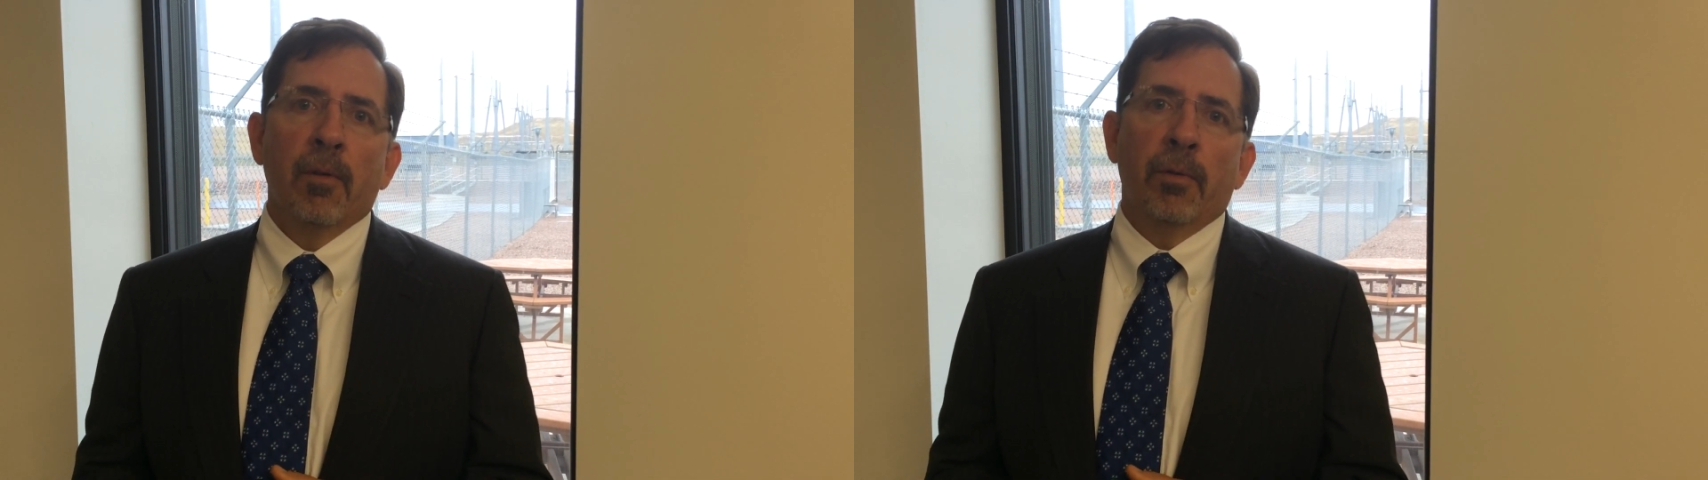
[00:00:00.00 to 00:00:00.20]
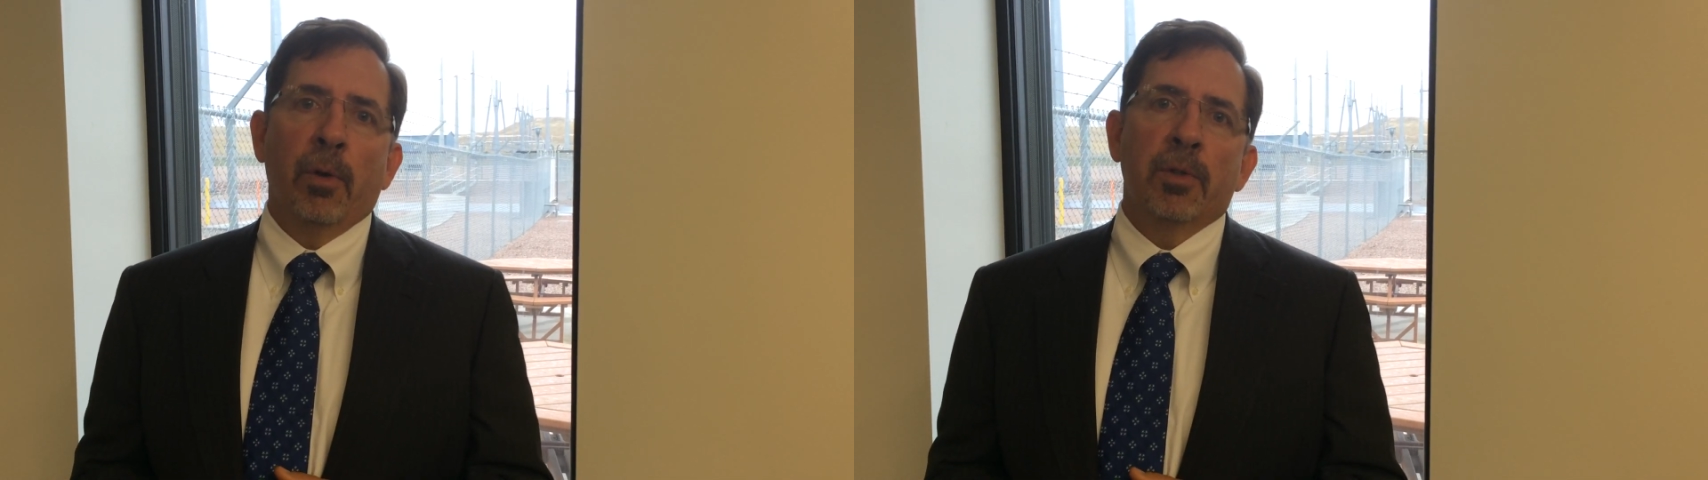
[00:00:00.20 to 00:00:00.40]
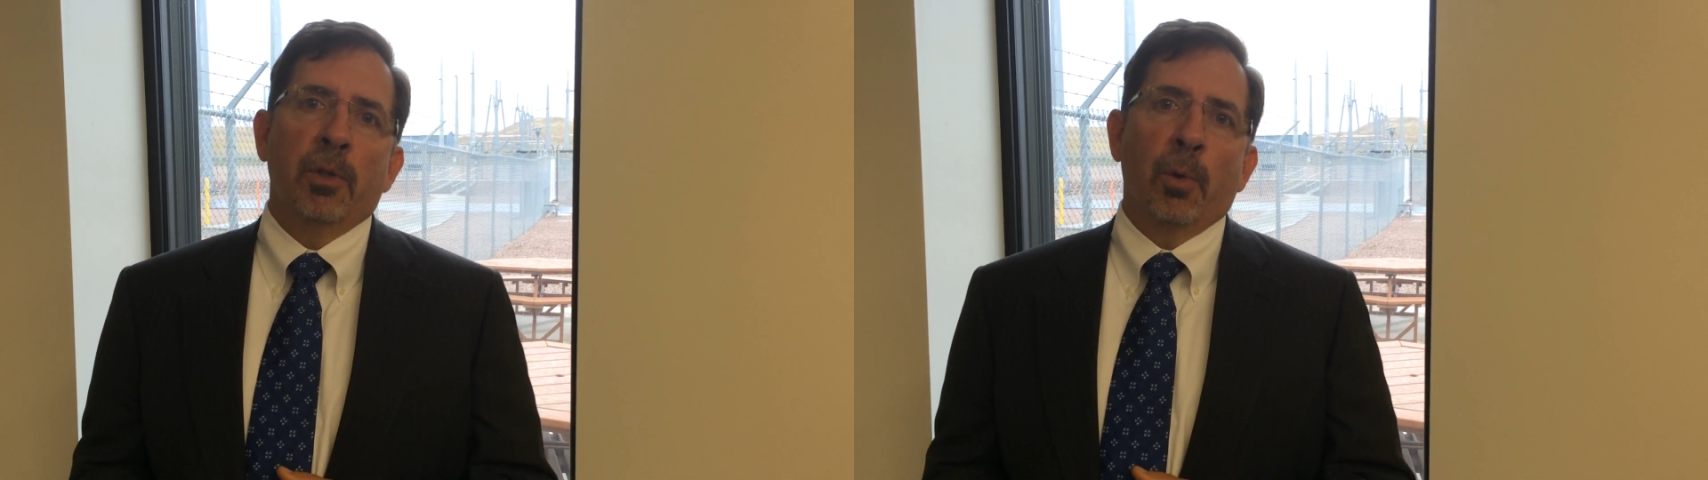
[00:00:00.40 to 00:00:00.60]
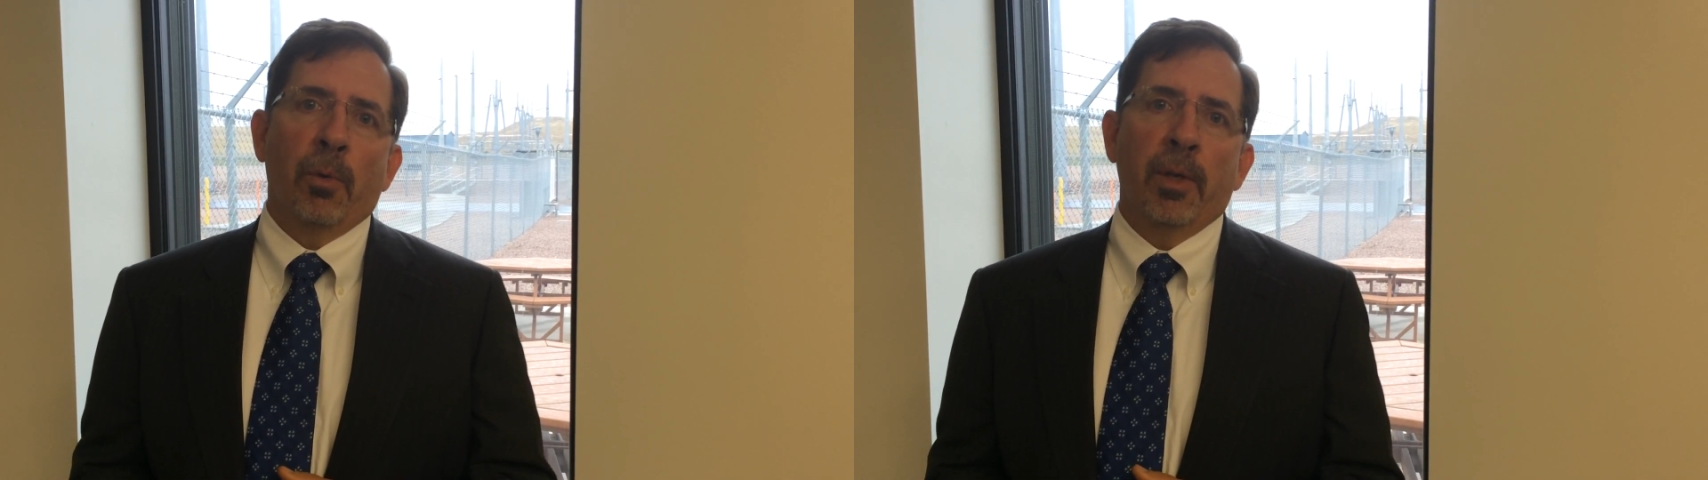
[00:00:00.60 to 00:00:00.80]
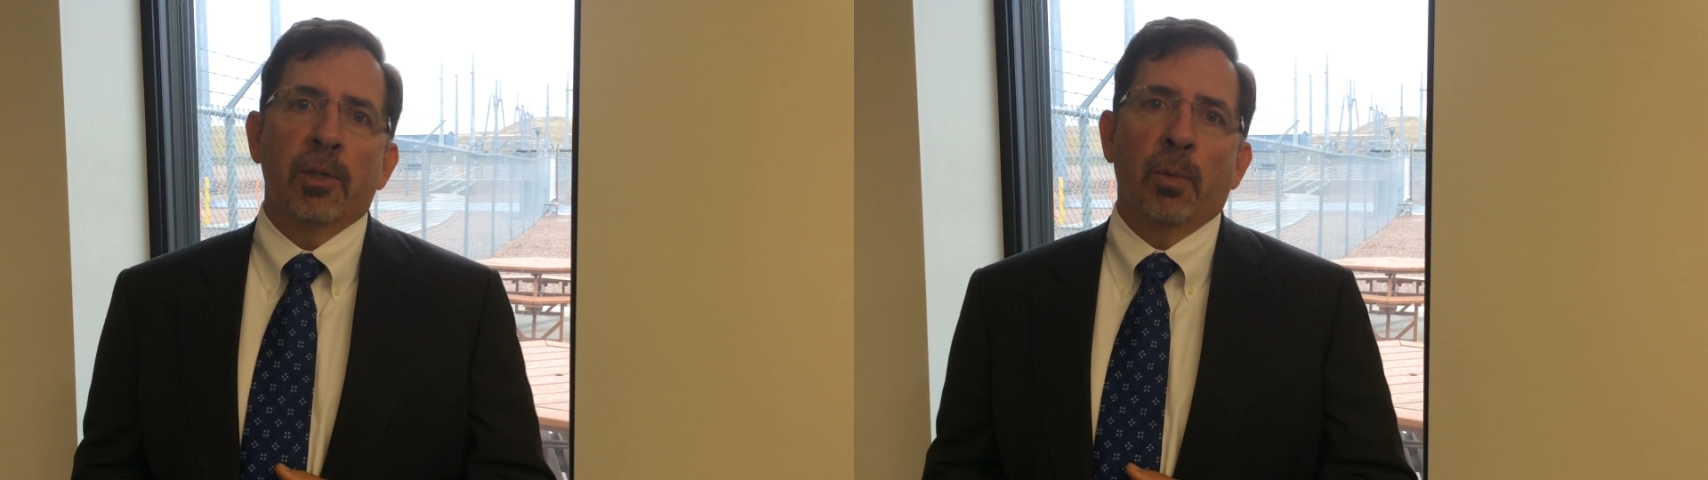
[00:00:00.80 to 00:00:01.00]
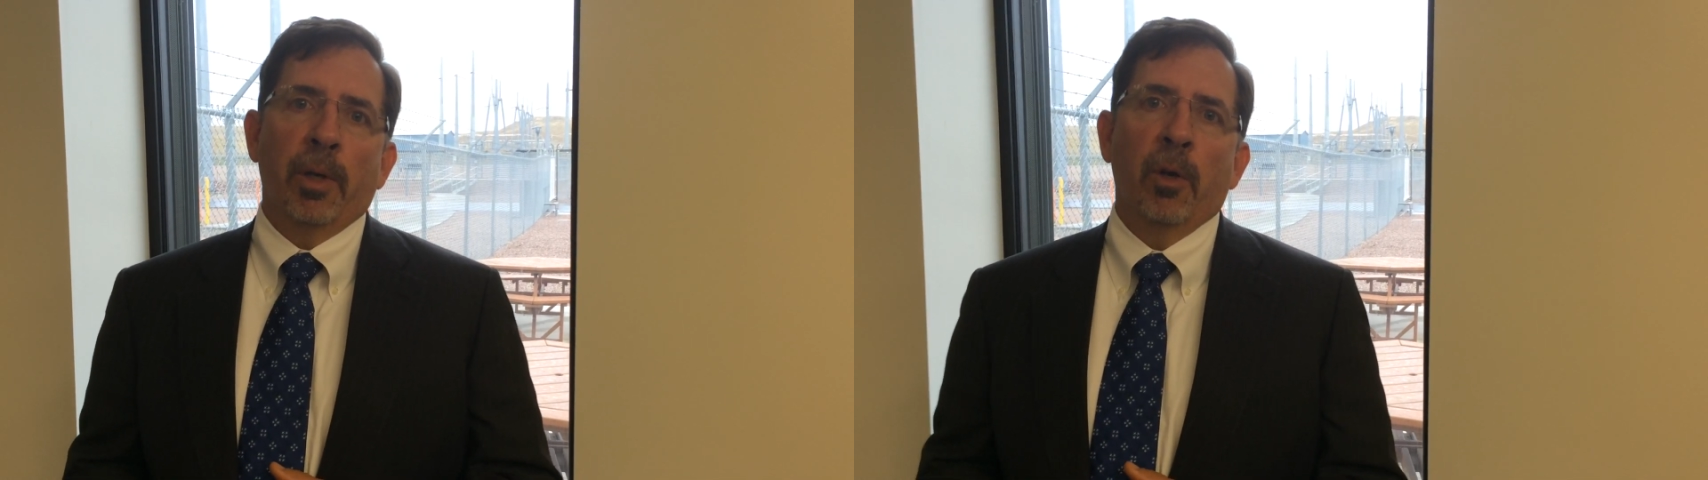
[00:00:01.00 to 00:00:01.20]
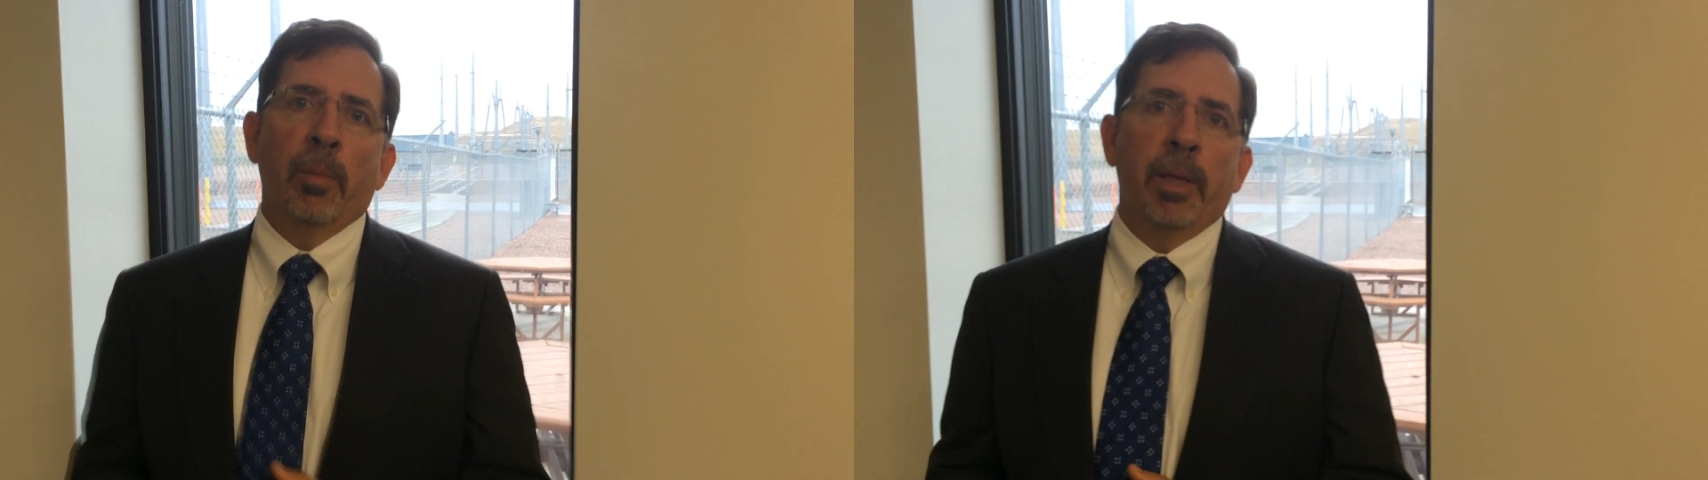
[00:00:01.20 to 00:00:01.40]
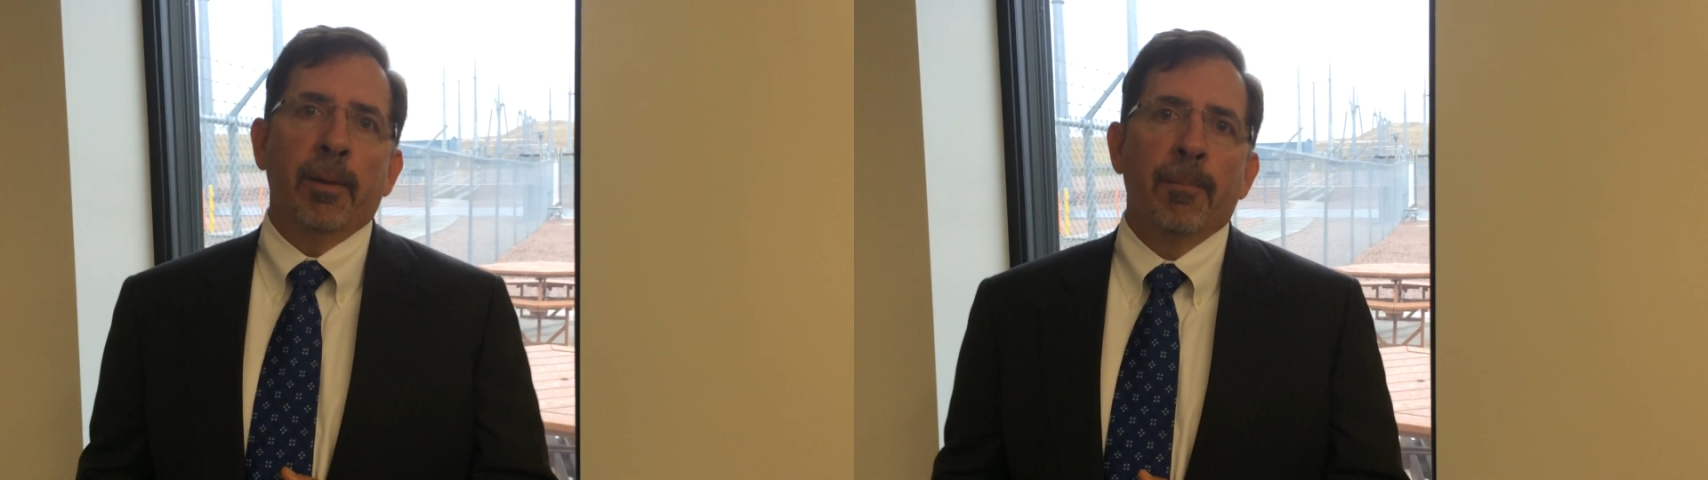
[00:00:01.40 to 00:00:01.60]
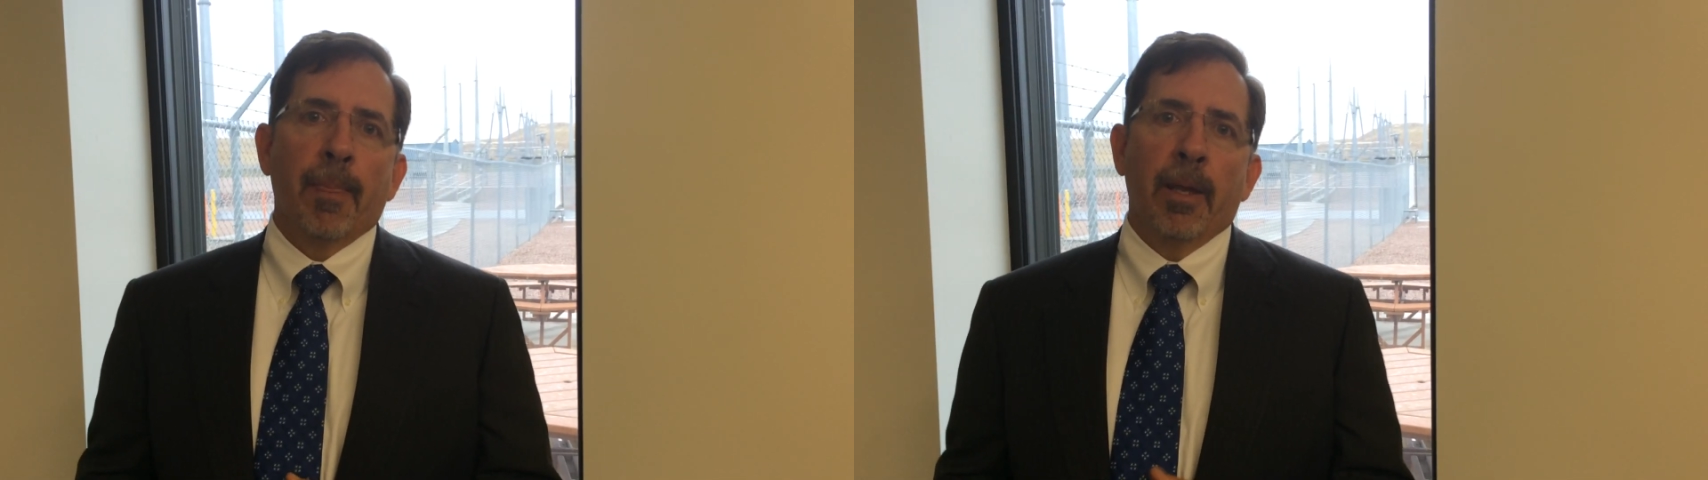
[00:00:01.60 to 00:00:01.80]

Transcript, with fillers: folks in northeast Wyoming